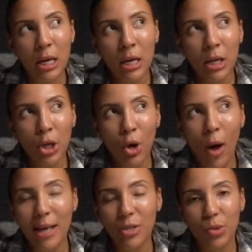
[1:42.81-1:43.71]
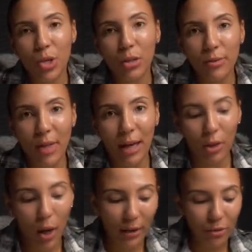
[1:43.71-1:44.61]
you know, as a result of that, a
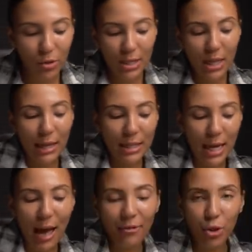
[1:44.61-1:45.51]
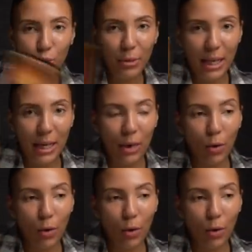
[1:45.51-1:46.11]
lot of you decided to have a new beginning,